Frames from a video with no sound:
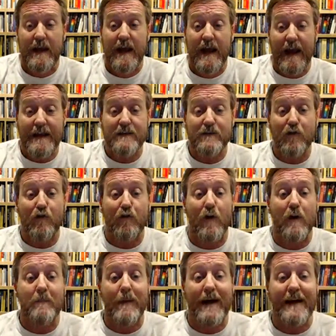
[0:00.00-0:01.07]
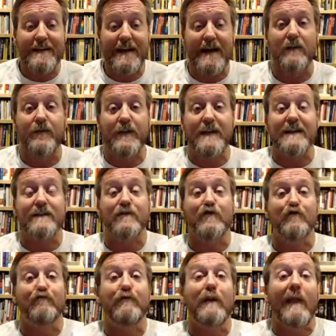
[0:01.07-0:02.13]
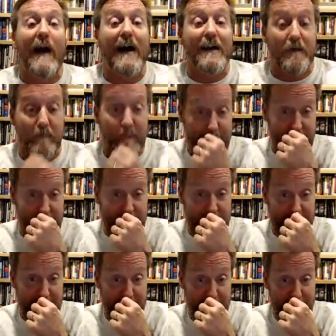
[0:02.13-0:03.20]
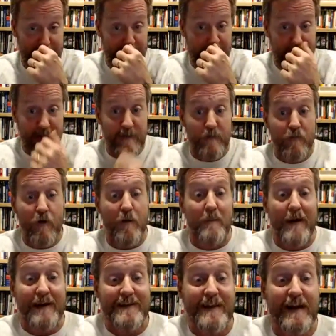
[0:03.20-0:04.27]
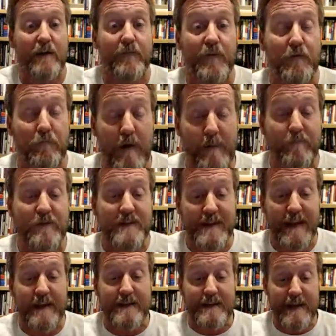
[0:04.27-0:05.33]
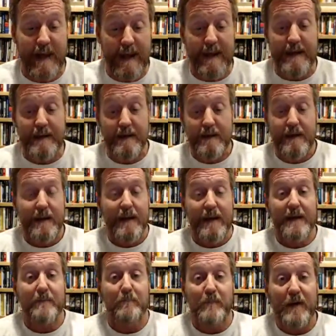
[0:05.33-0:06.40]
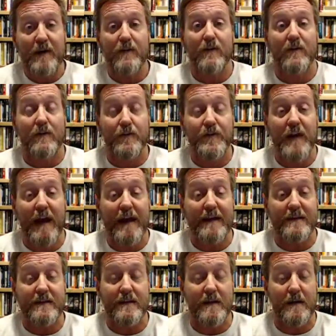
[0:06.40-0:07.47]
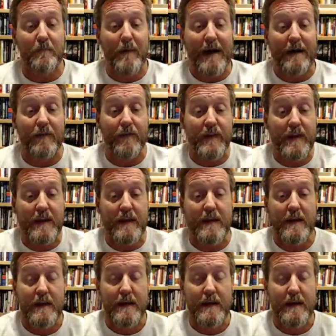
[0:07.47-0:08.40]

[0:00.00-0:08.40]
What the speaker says: as Chromebox Alpha is to reliability. Chromebox Alpha represents an empirical test about the